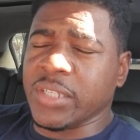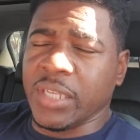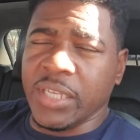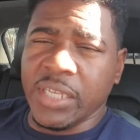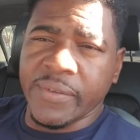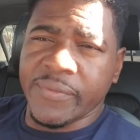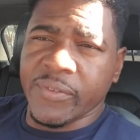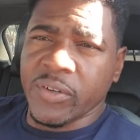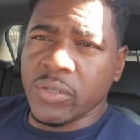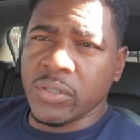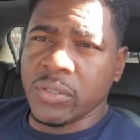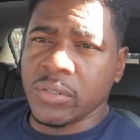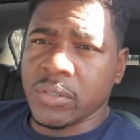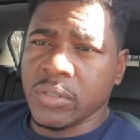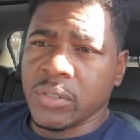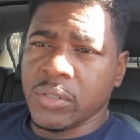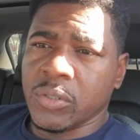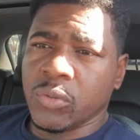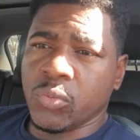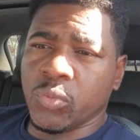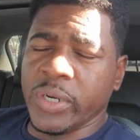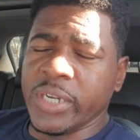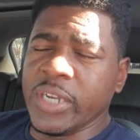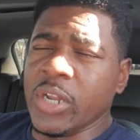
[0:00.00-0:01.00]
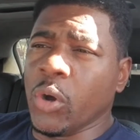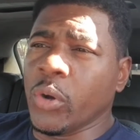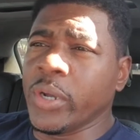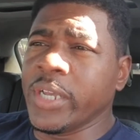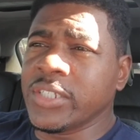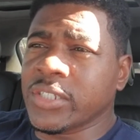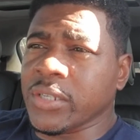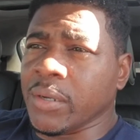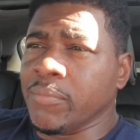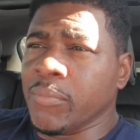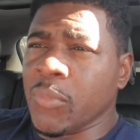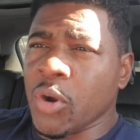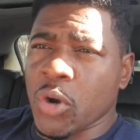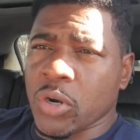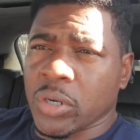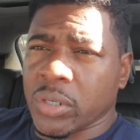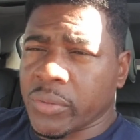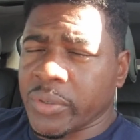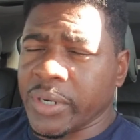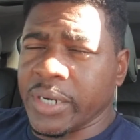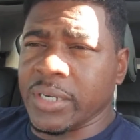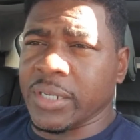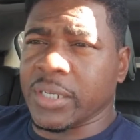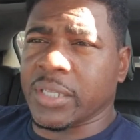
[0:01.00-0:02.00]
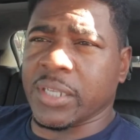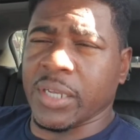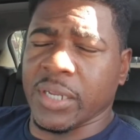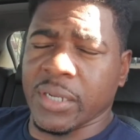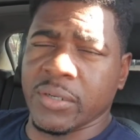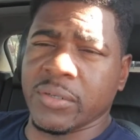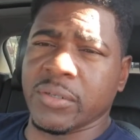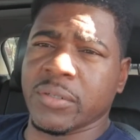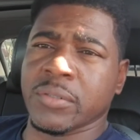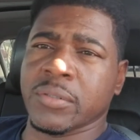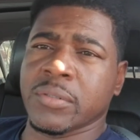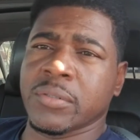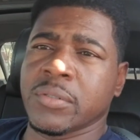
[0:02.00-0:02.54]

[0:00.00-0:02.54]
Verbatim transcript: evil. We know he's a murderer and a killer.